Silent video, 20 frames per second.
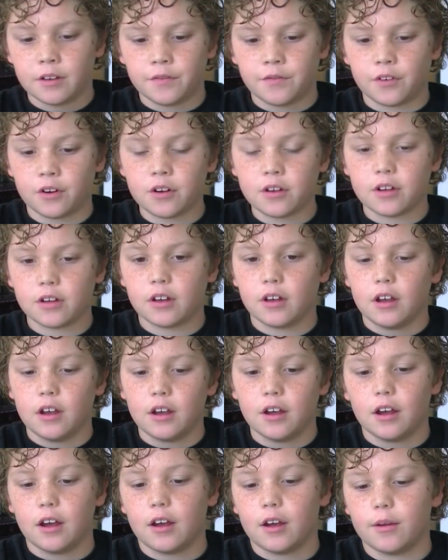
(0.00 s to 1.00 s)
First,
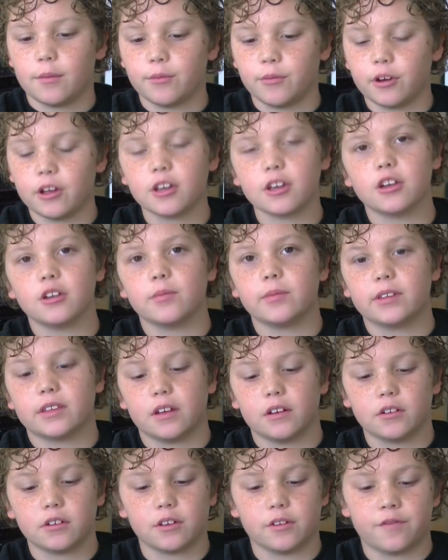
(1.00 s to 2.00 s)
I'm really going to be
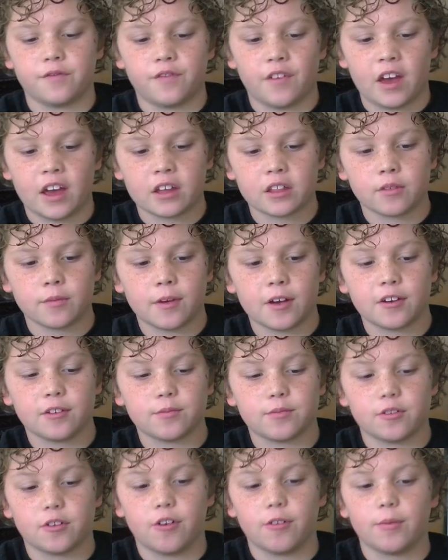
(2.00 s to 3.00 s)
telling you facts about
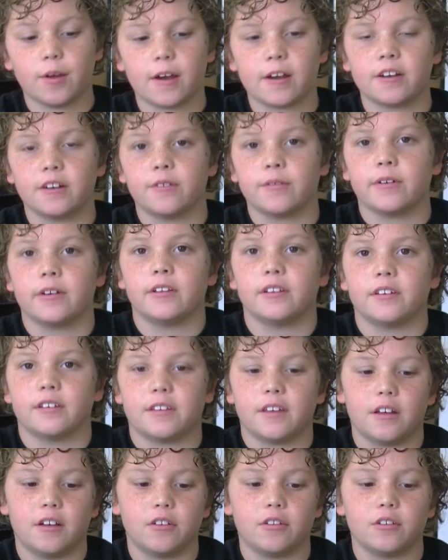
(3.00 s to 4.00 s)
them, so I'm not going to really
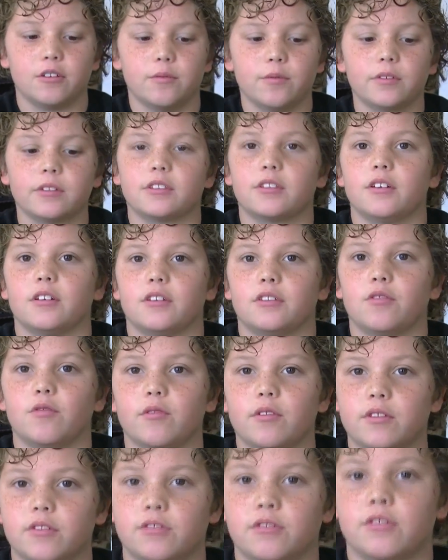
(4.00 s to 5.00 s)
tell you what the
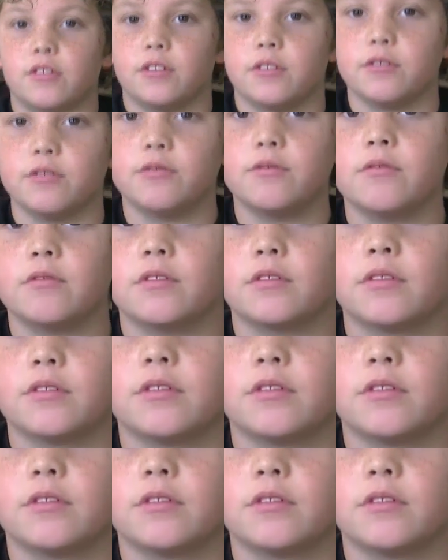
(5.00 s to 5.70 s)
toys do.